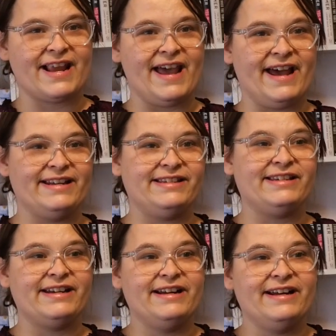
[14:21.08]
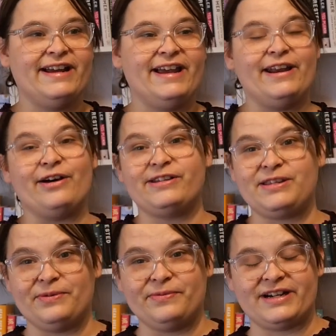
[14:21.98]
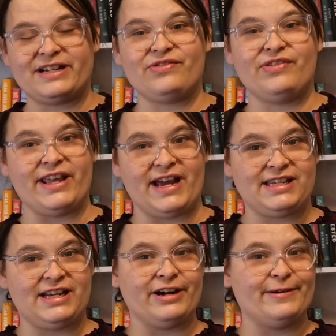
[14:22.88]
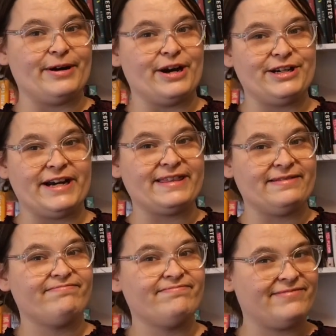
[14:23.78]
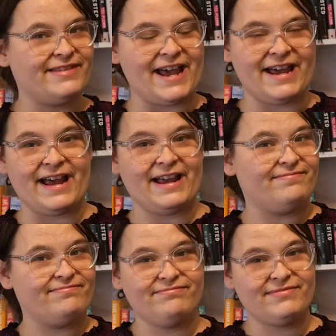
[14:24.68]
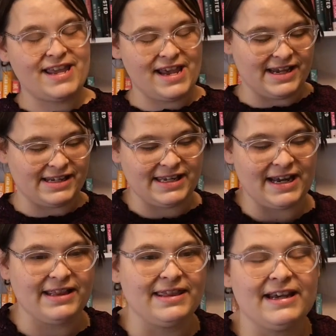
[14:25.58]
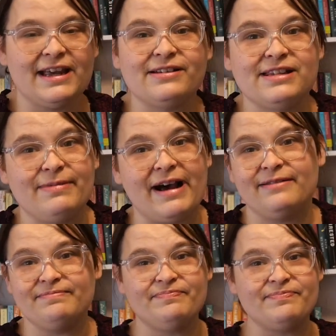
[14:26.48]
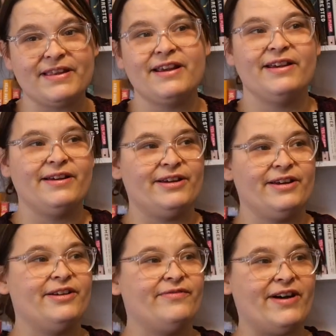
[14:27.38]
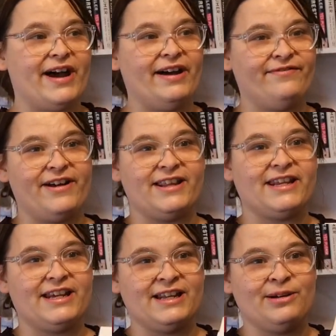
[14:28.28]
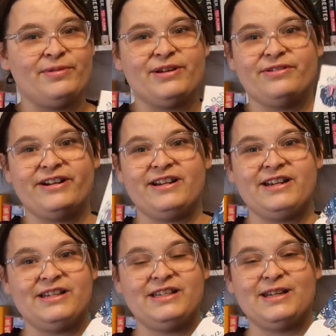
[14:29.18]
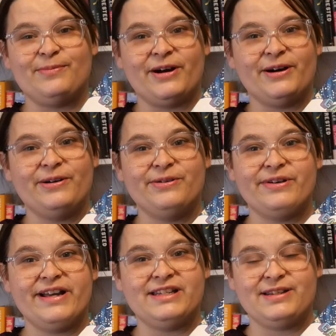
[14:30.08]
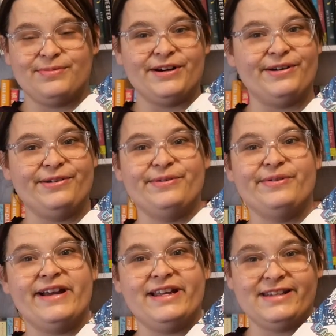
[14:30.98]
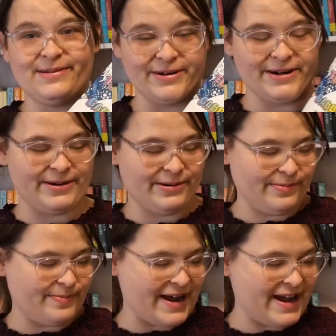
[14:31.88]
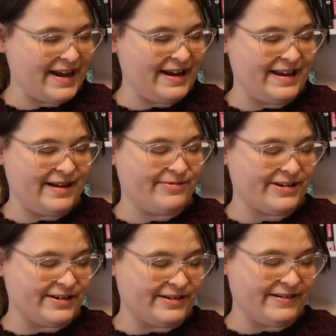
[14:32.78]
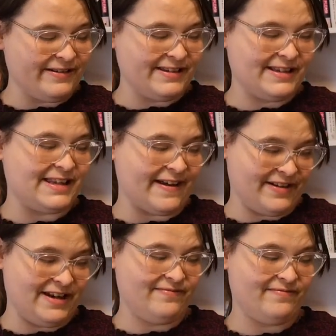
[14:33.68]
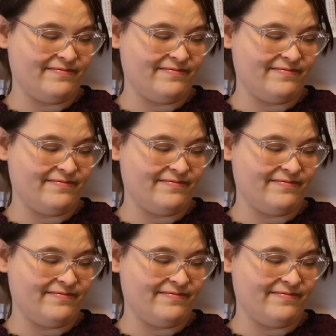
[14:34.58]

And it also works for that secret project that I can't say anything else about. But I'm finally going to be reading Tomorrow and Tomorrow and Tomorrow by Gabriel Zevin.